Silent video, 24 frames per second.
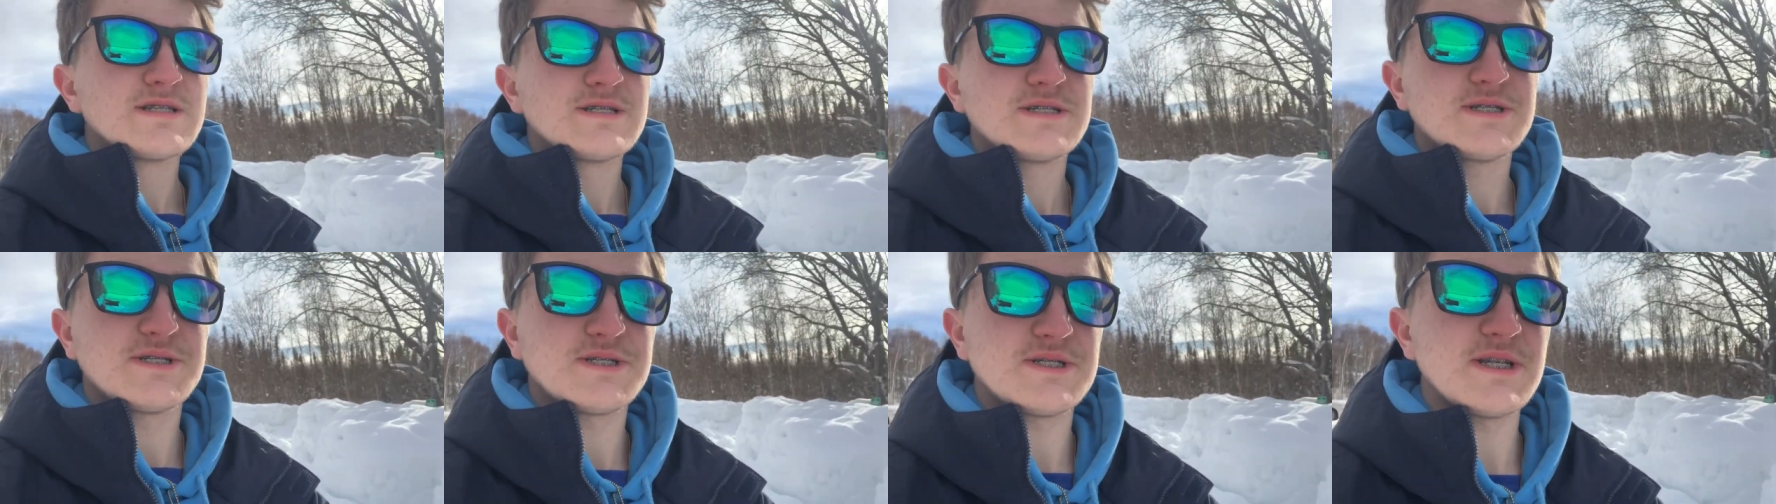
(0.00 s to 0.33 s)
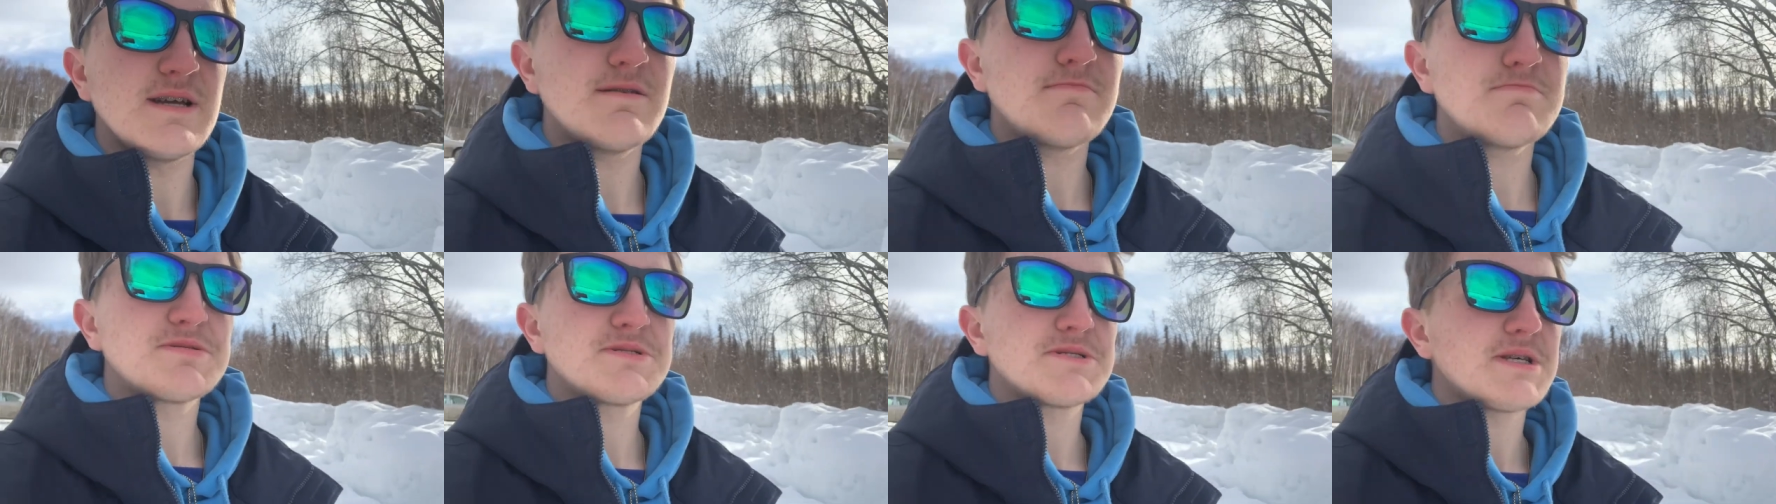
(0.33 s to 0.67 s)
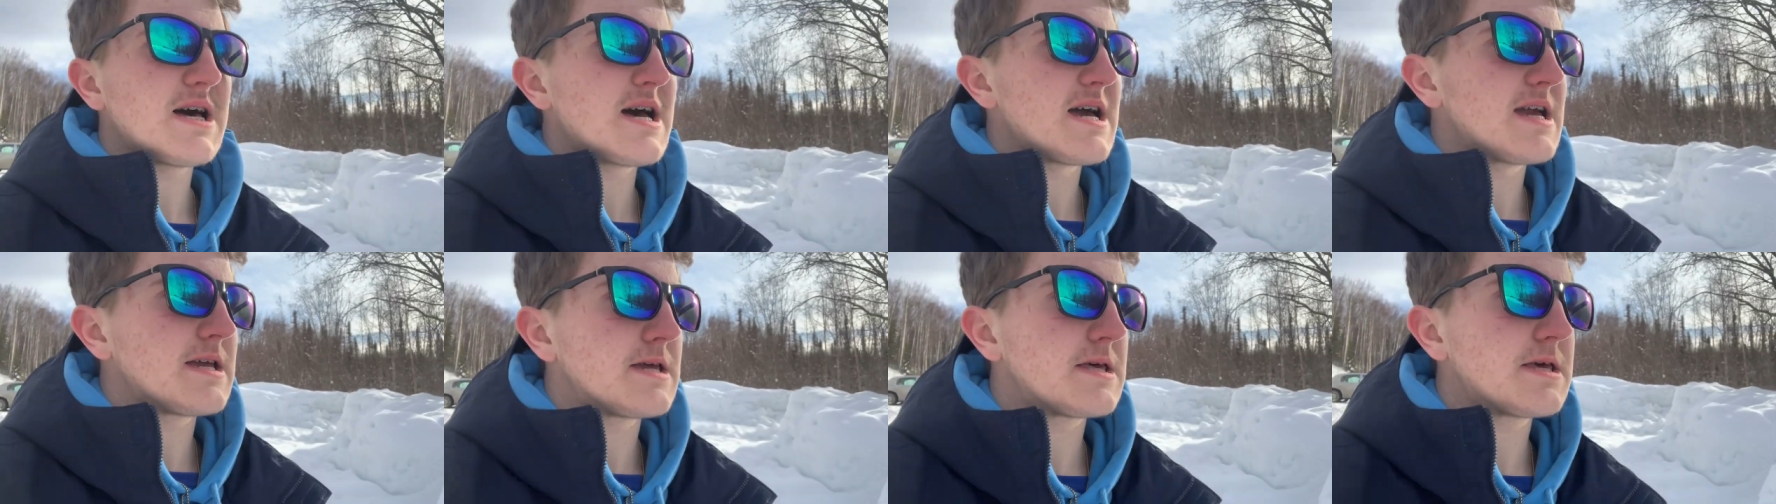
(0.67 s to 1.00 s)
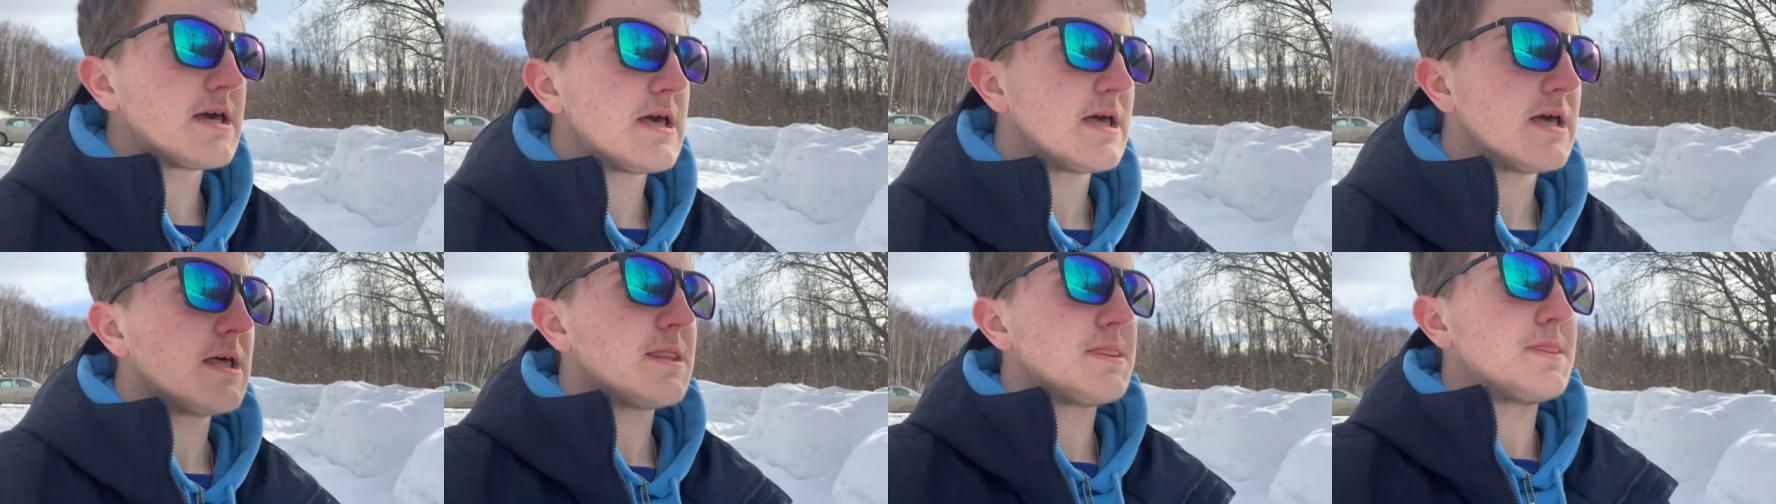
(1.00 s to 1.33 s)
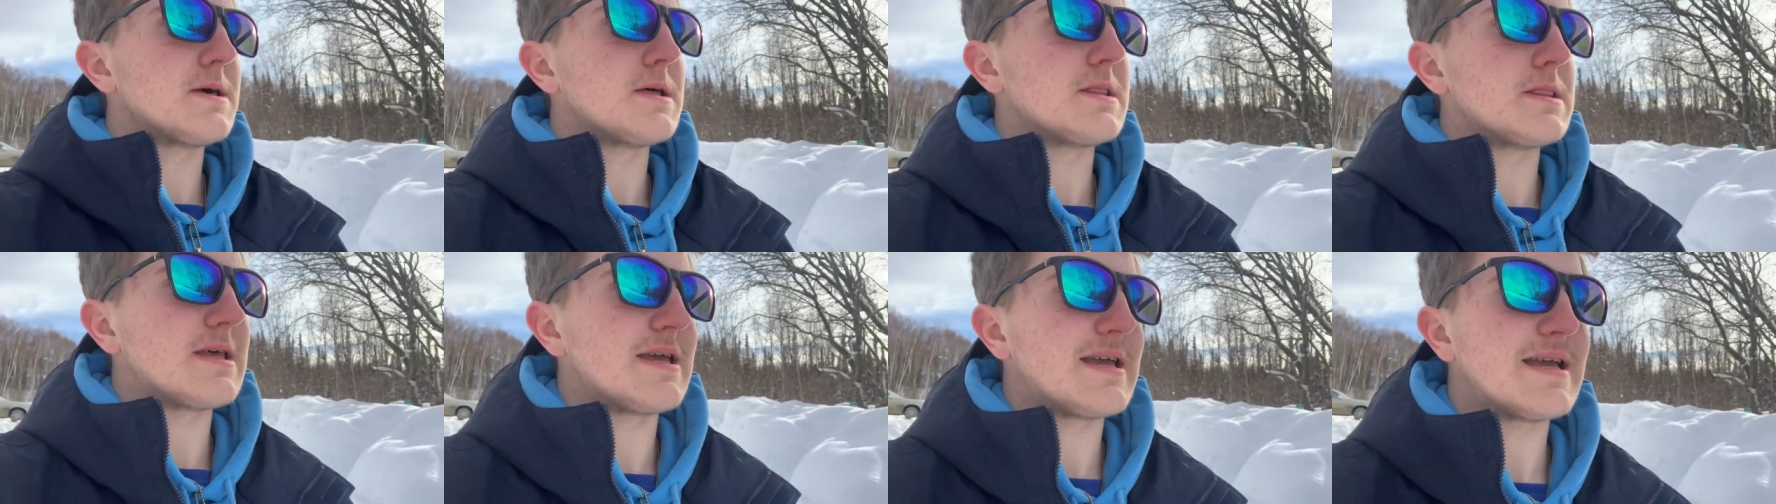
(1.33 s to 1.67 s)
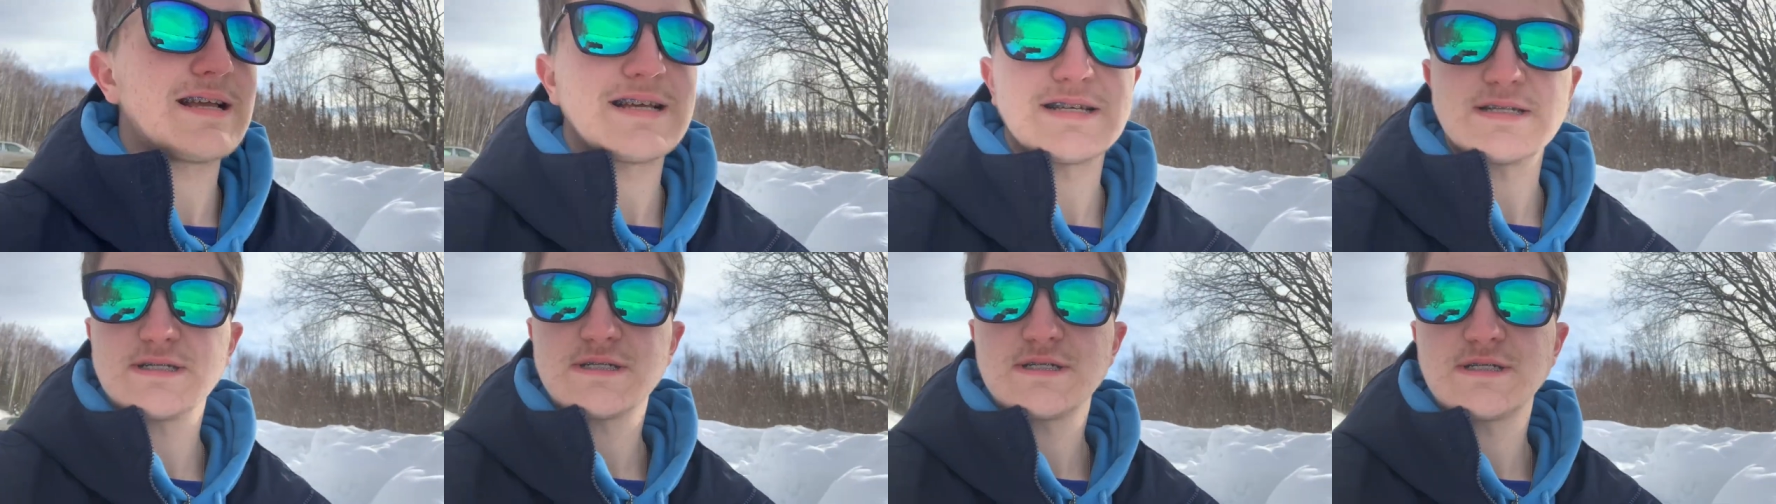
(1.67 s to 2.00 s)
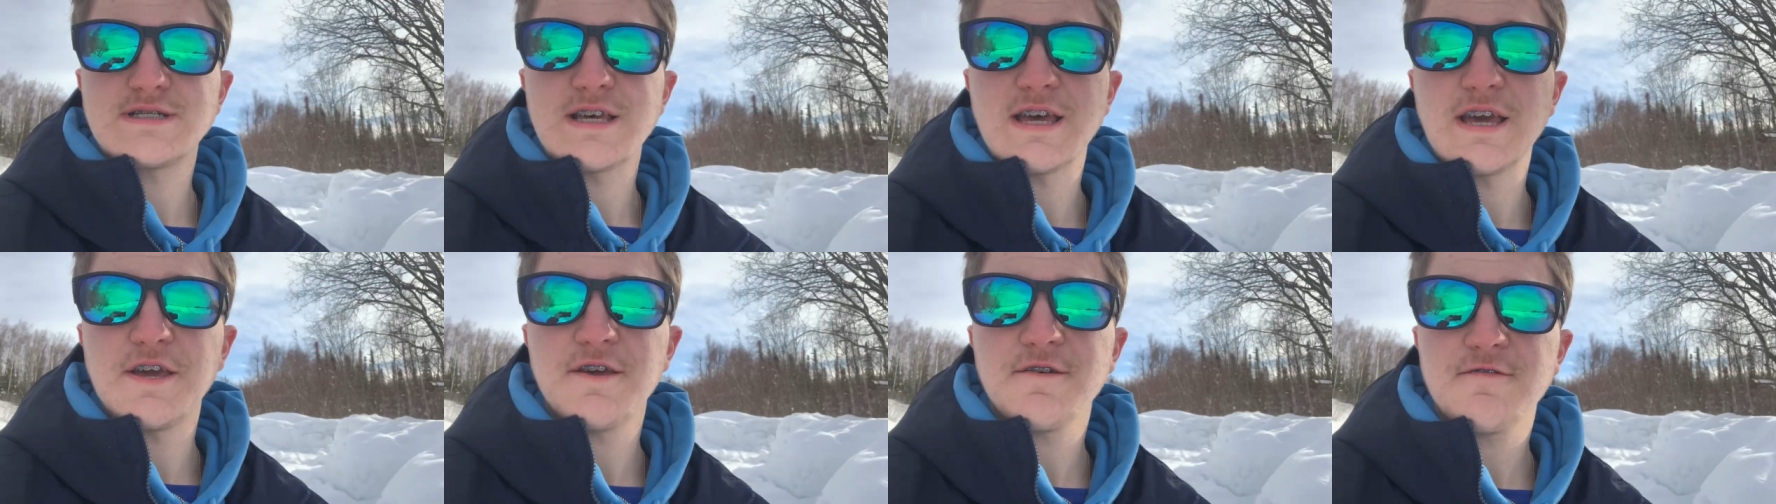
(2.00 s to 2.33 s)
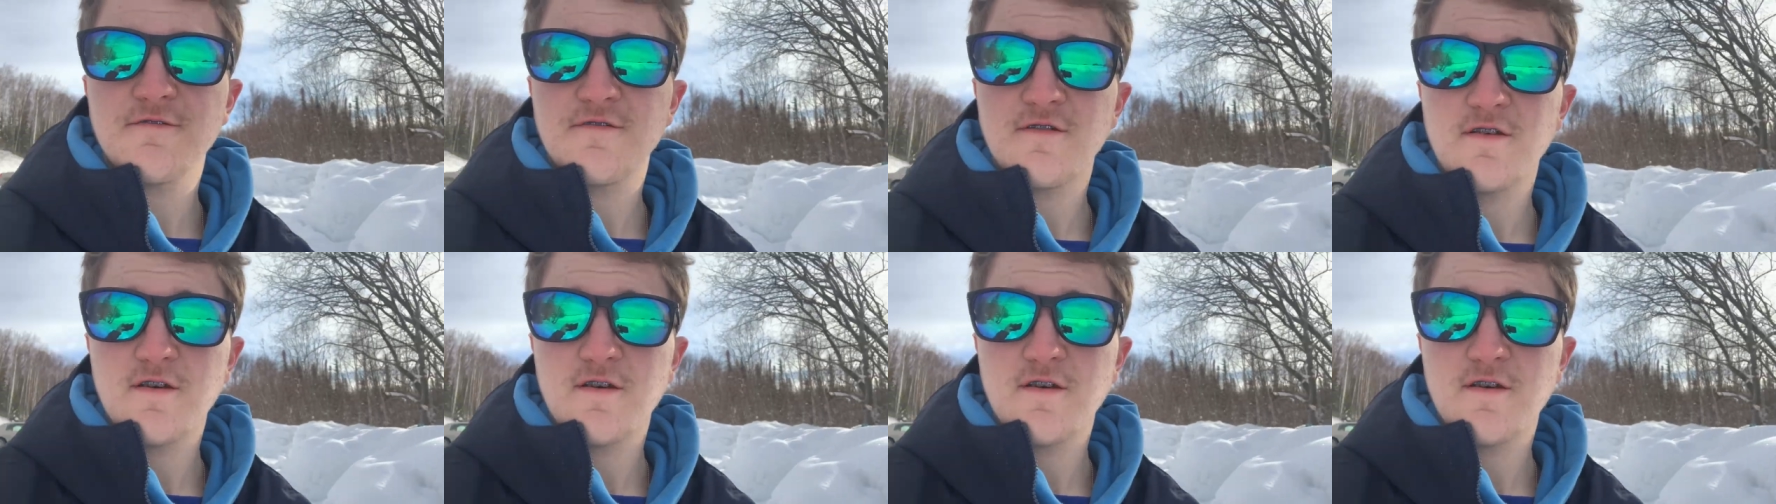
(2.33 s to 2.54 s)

seems like the lake is safe.